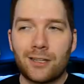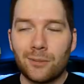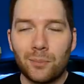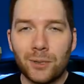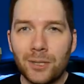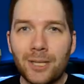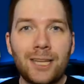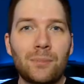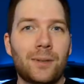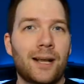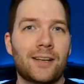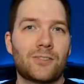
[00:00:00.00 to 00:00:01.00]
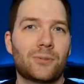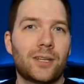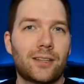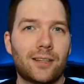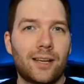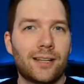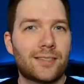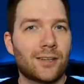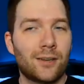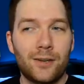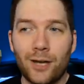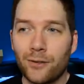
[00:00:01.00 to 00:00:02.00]
a complete blast with. It's
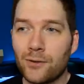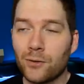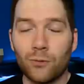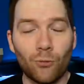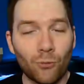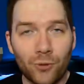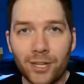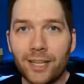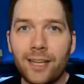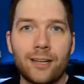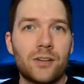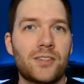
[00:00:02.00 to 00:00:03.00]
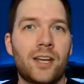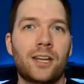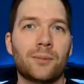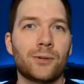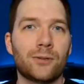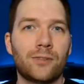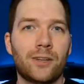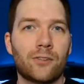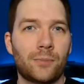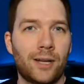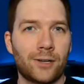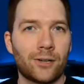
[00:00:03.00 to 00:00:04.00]
another really entertaining movie
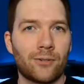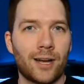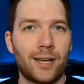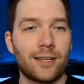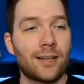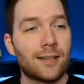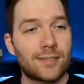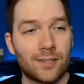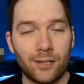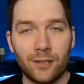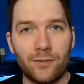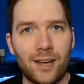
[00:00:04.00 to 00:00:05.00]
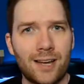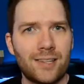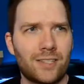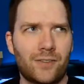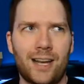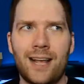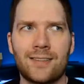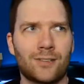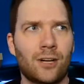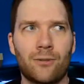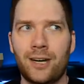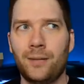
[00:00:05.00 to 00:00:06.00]
from Edgar Wright, and it solidifies, if it
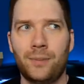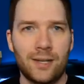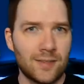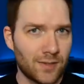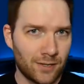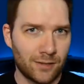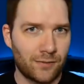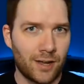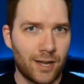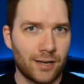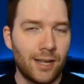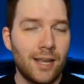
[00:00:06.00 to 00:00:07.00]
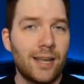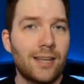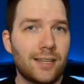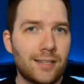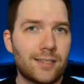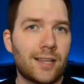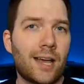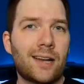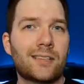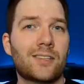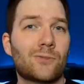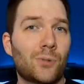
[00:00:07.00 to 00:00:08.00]
hasn't already been solidified, his
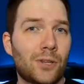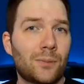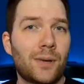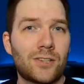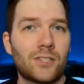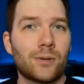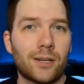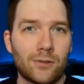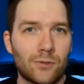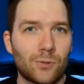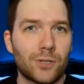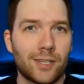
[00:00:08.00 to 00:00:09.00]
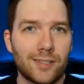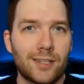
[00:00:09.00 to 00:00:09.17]
status as one of the best directors working